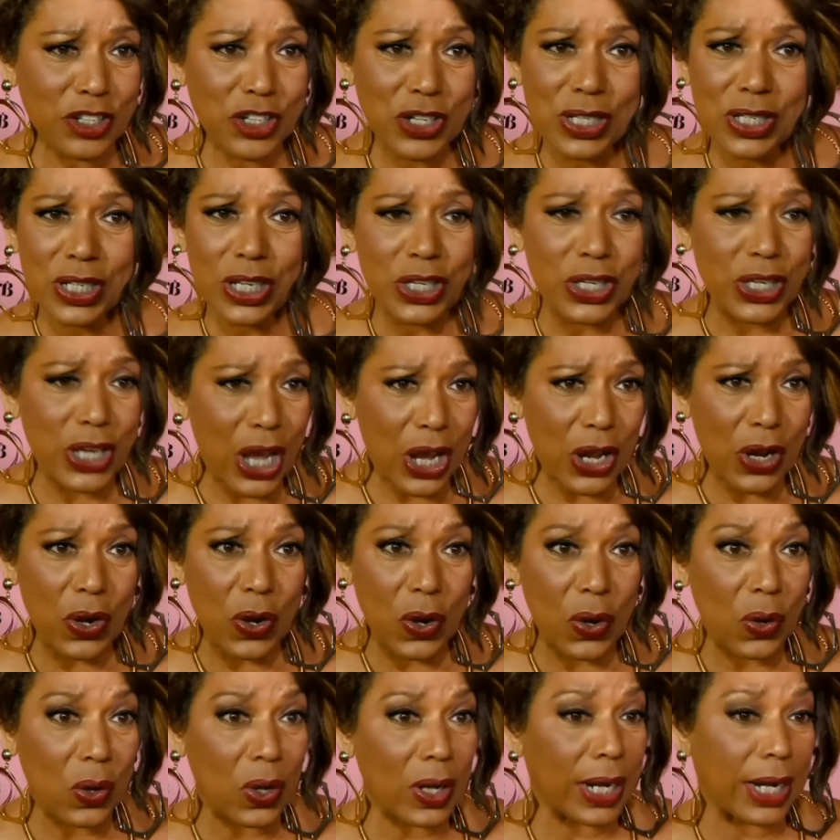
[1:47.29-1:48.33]
She's a young
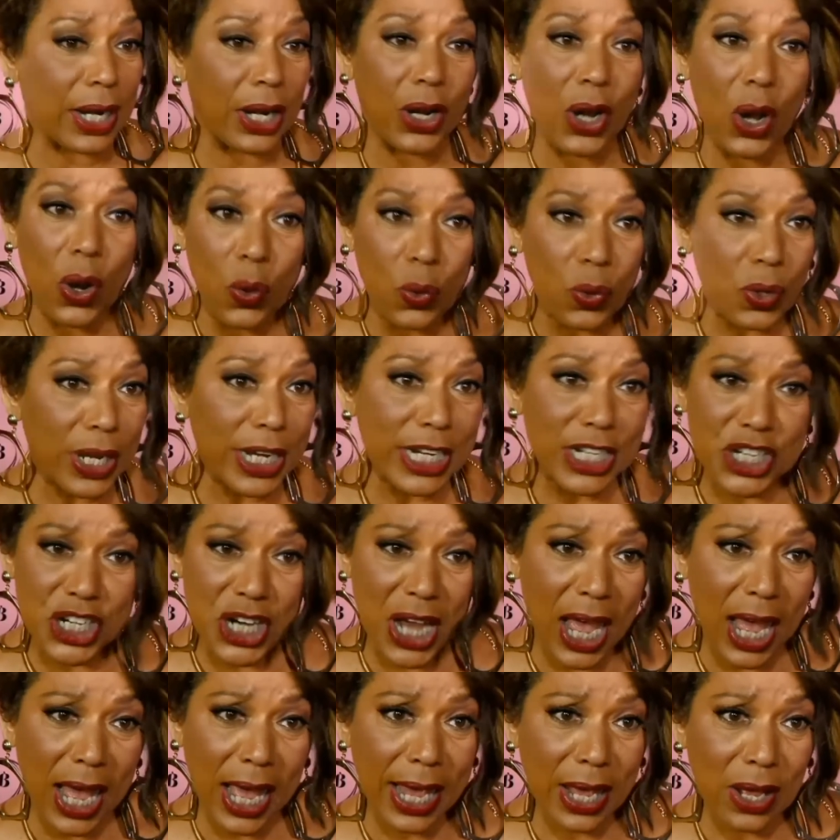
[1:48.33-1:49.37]
girl and an only
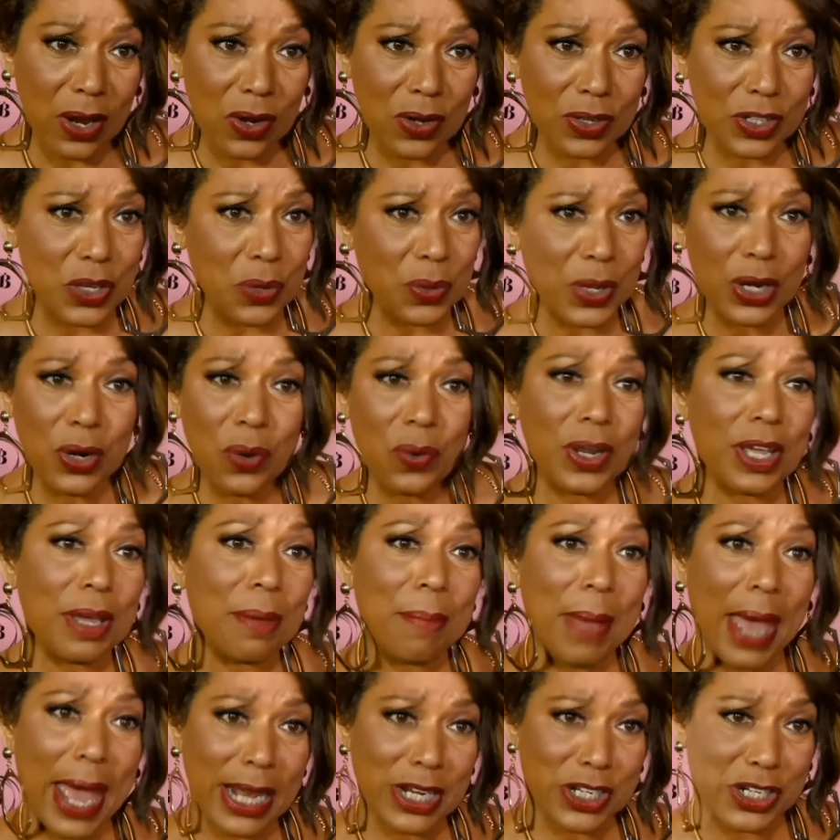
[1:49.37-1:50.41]
child. You can
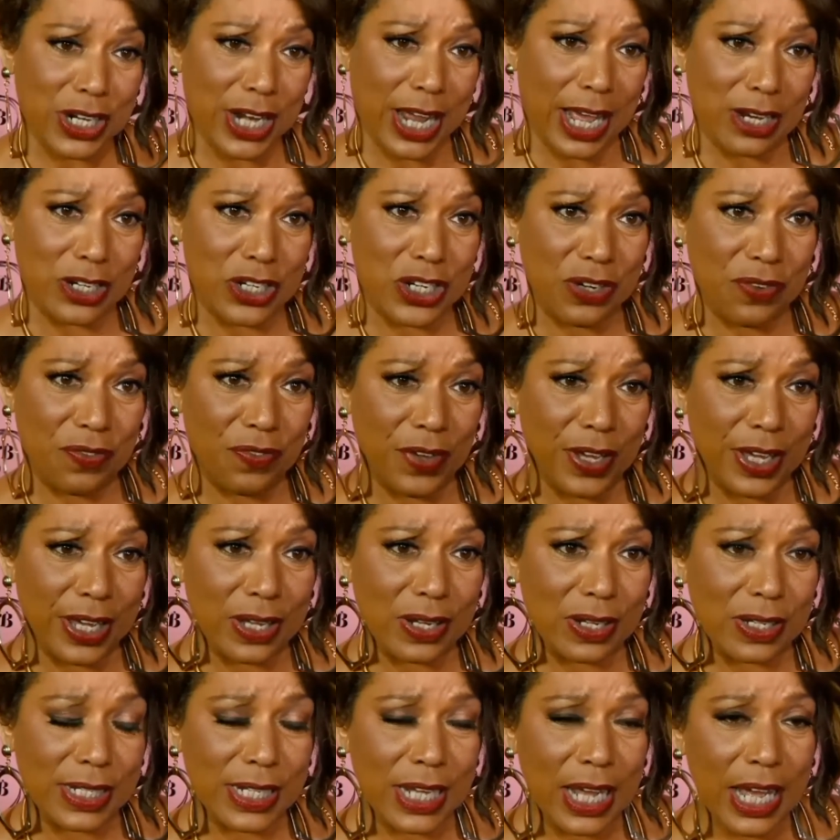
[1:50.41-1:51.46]
only imagine how she
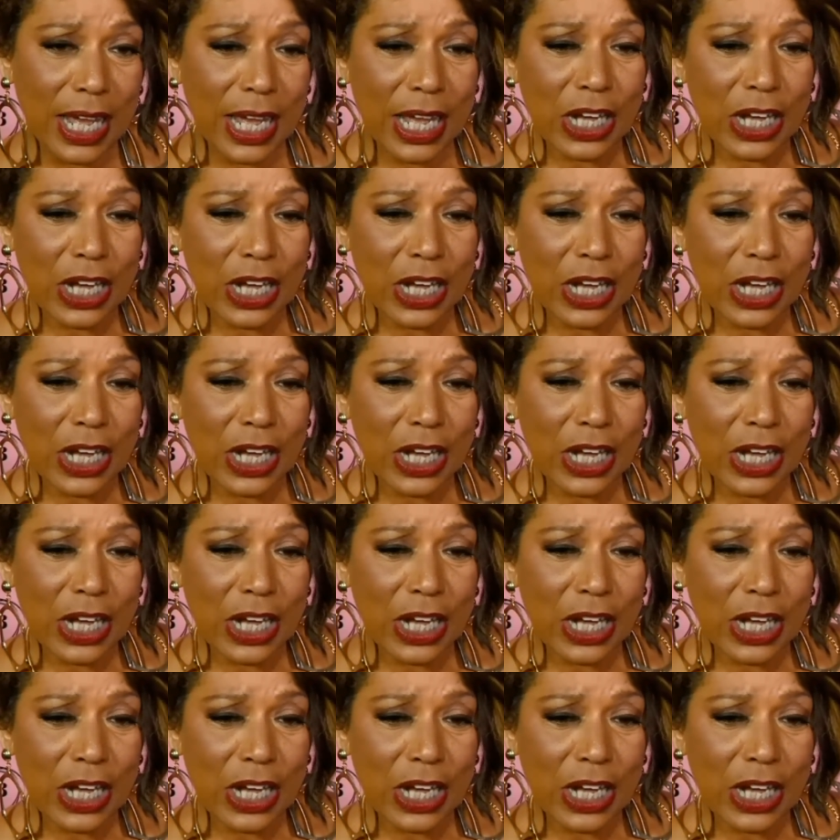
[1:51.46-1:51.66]
feels.